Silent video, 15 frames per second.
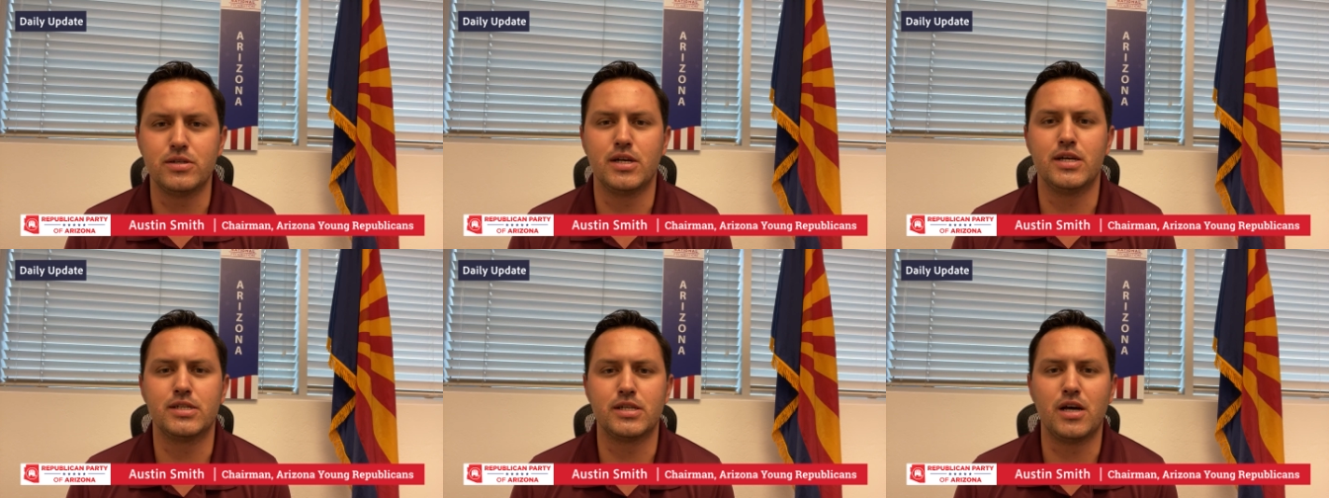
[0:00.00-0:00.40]

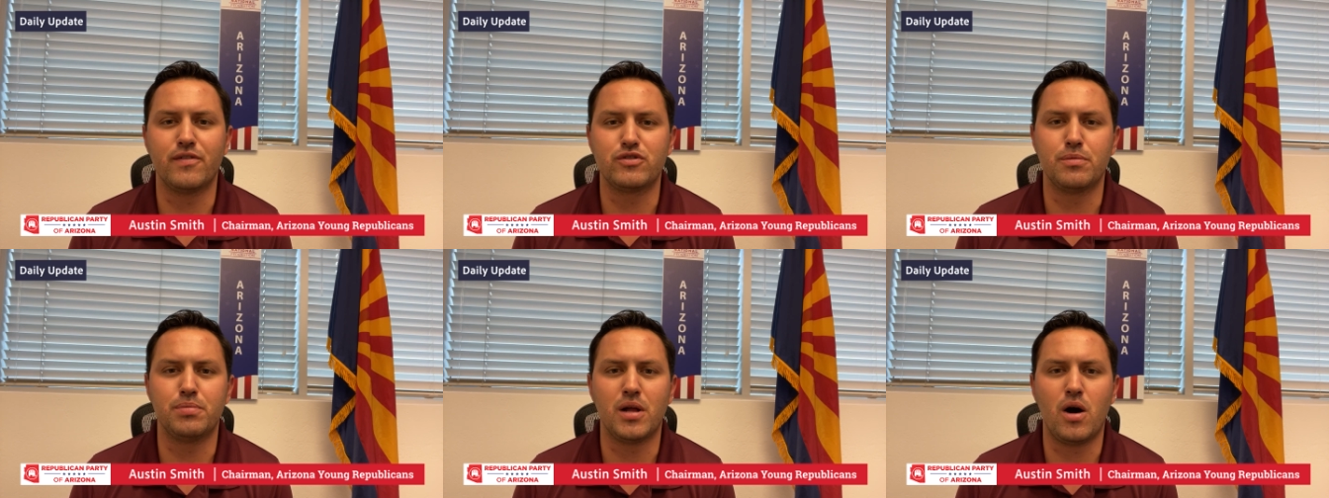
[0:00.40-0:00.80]
is enough
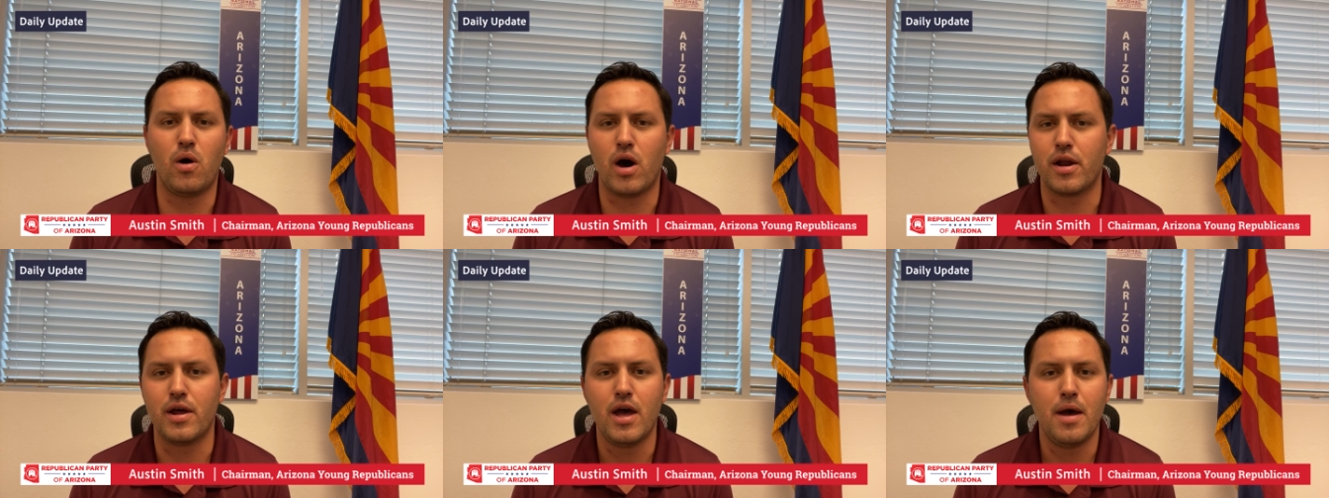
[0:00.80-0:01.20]
to blow
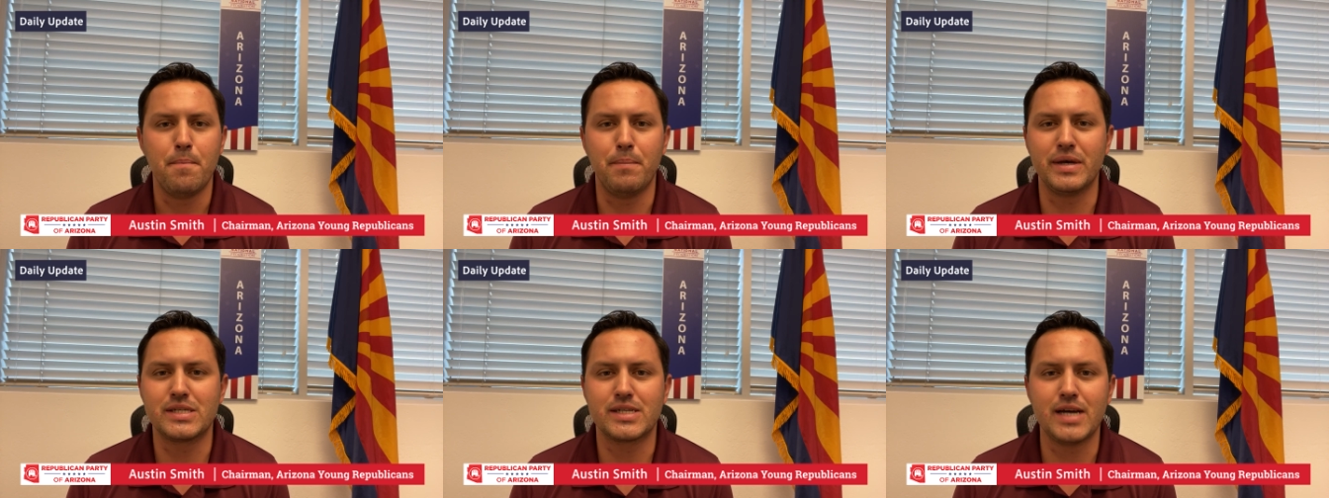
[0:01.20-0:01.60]
on
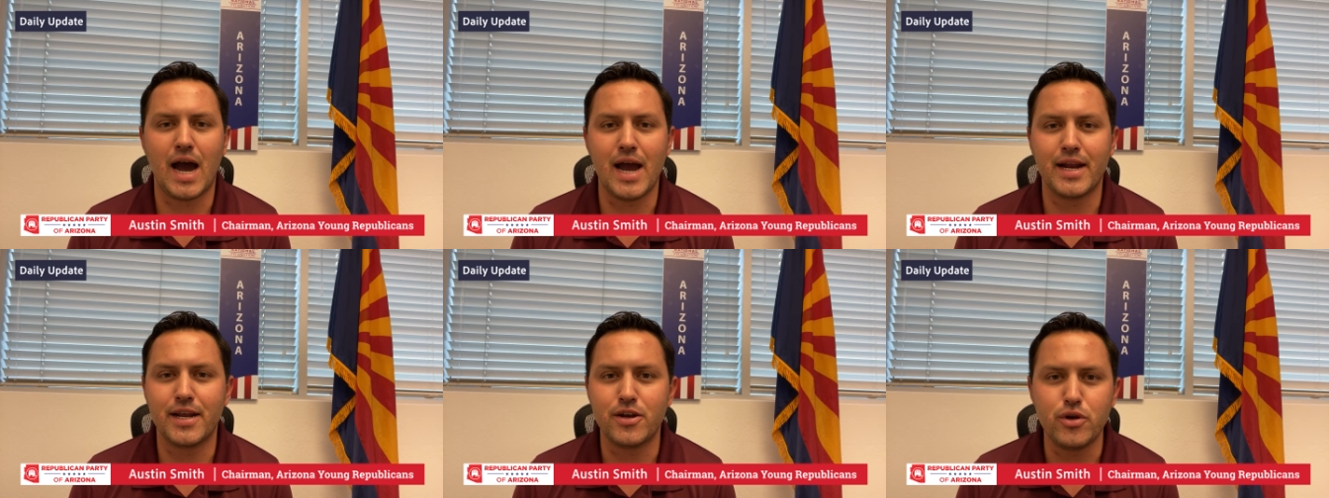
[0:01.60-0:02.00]

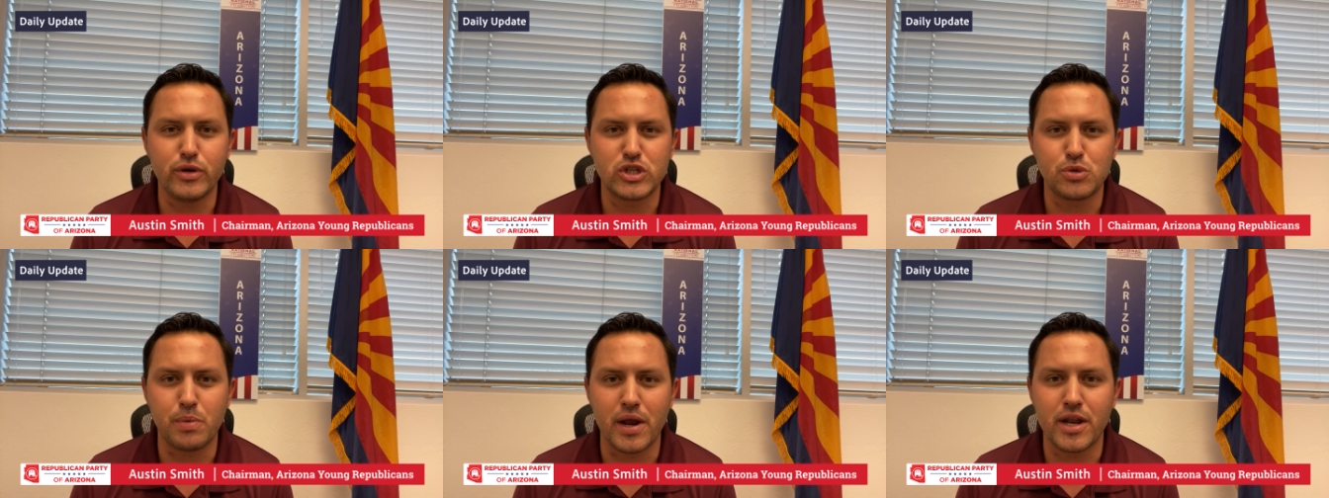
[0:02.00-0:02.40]
misguided new
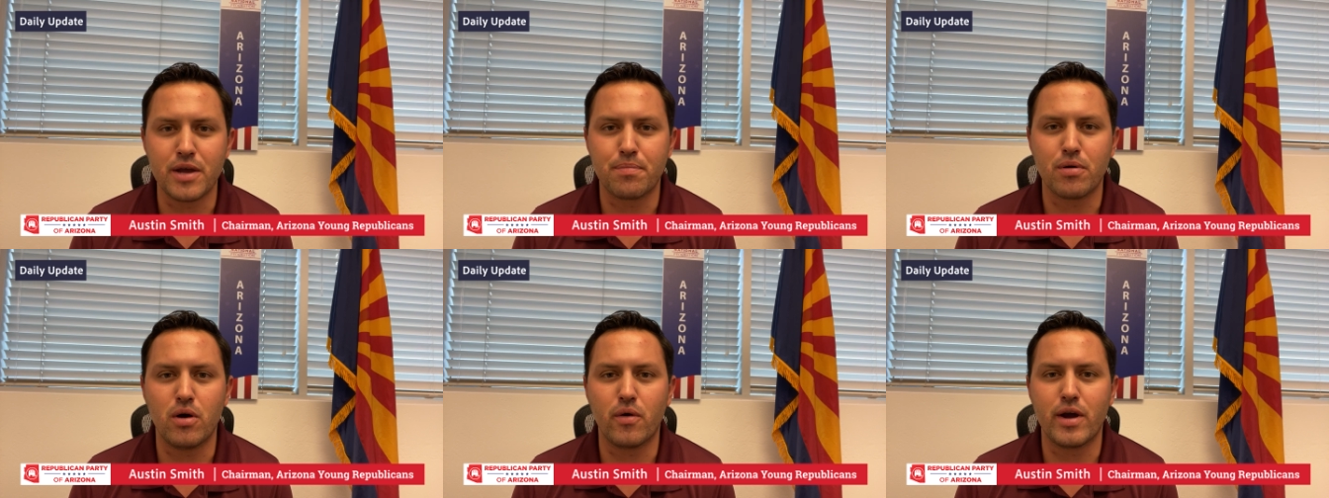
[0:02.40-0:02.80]
spending
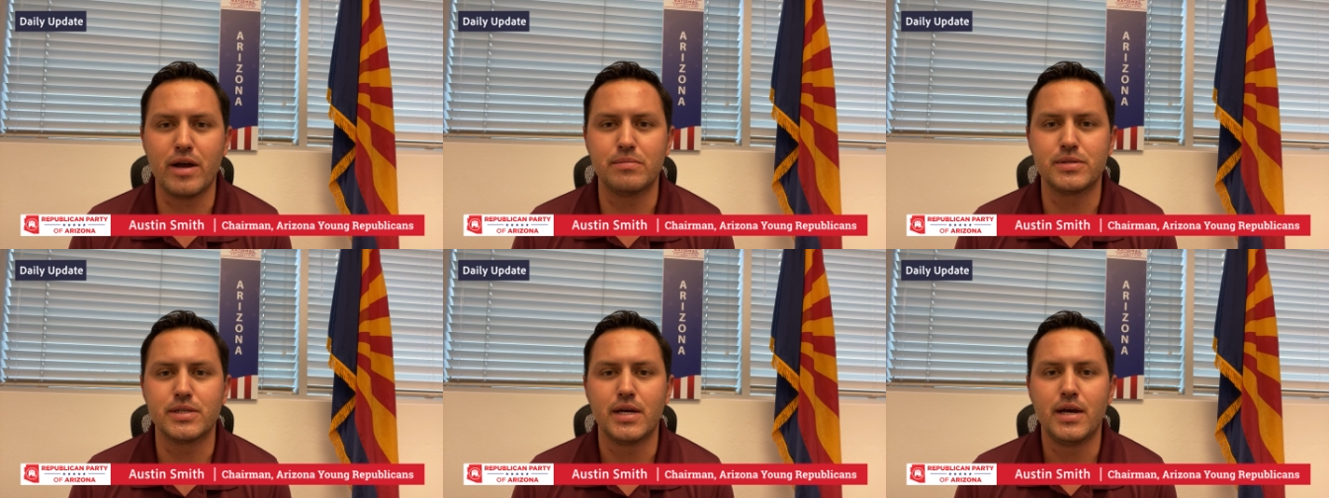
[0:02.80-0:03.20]

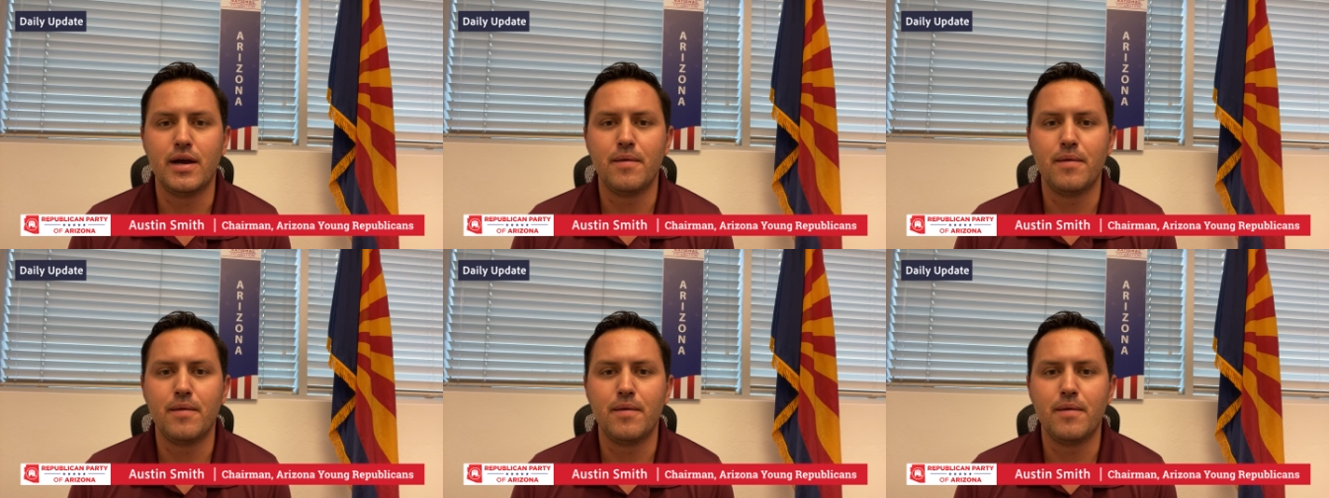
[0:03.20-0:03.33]
programs?